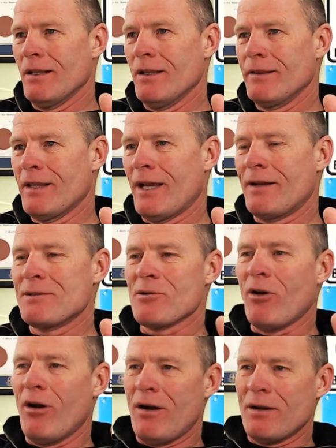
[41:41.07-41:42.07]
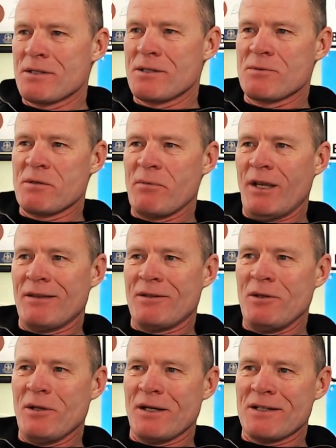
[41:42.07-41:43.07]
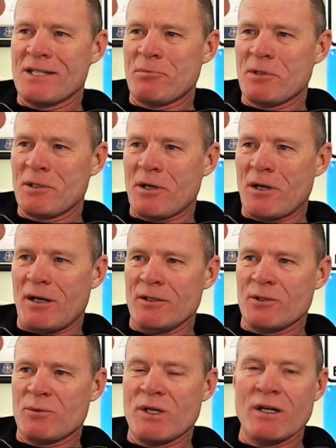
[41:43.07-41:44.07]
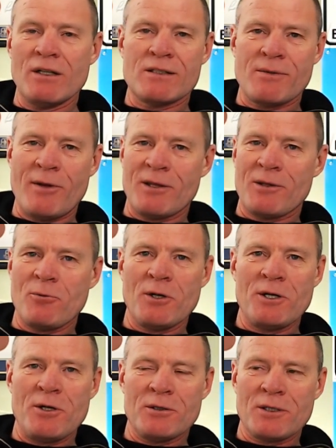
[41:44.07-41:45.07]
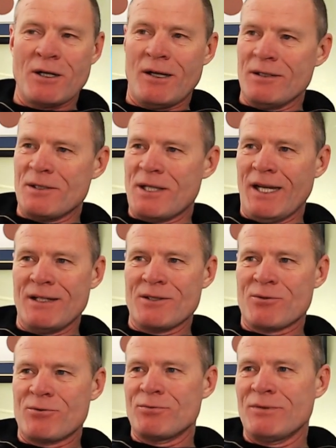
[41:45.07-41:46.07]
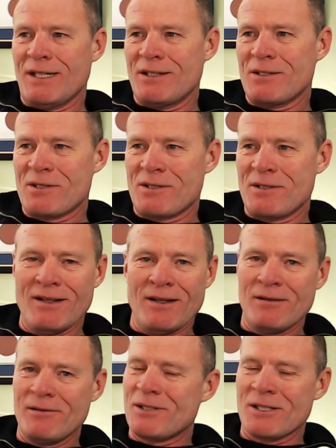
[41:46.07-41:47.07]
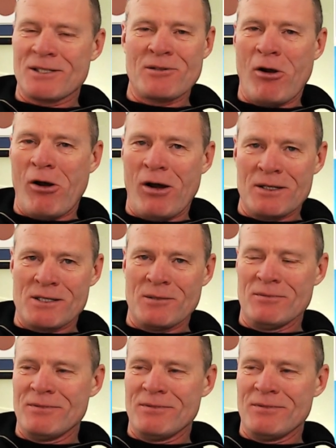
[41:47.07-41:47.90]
that is awesome, Samantha. You got accepted to college. Where, Samantha, where are you going to college? That is that is uh, just awesome.